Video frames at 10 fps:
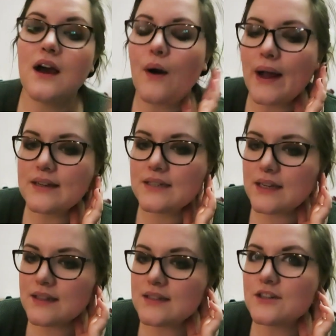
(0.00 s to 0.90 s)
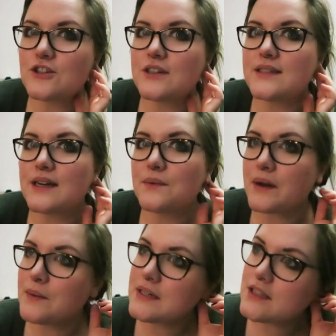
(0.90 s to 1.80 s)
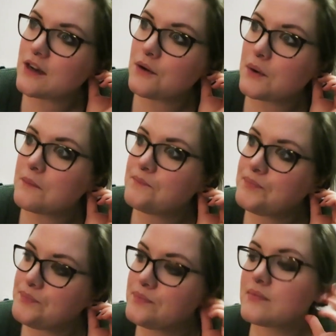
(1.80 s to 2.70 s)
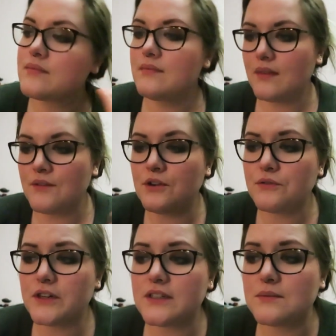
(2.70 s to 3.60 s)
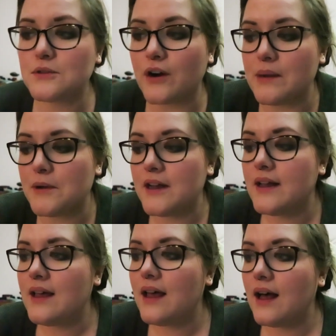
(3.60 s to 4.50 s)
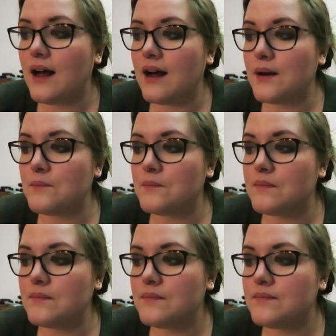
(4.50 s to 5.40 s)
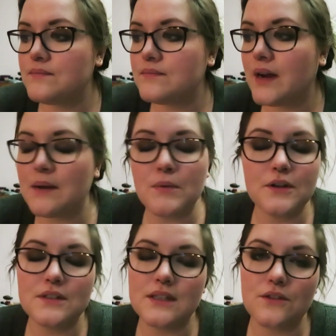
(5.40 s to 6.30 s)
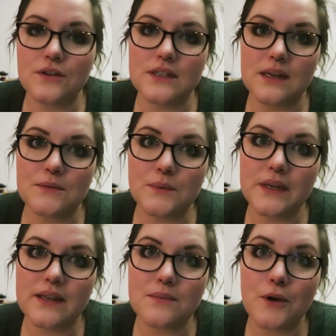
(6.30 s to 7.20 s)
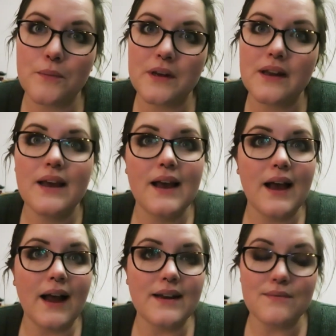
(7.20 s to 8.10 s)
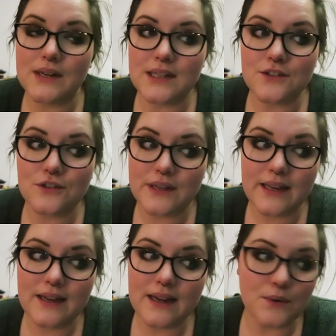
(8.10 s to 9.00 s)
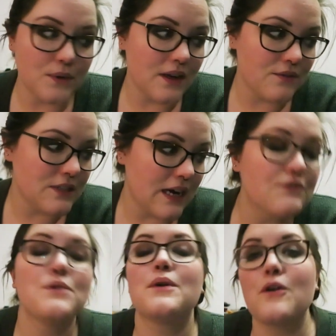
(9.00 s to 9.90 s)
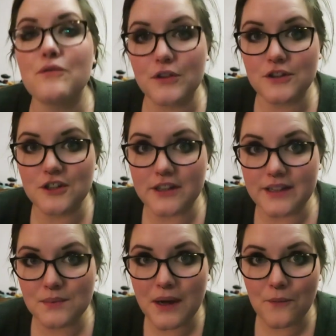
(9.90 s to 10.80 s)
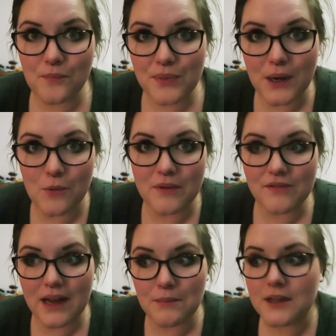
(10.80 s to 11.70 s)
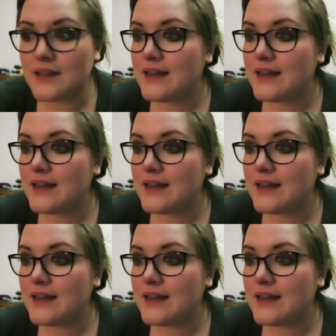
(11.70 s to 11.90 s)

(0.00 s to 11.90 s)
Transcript: Oh, I had to take the sunshines out when I went to the co-op. Feel free to subscribe. Um, I'm posting three times a week at the moment and I'm really enjoying it and would love to have you along for the journey as well. That would be fab.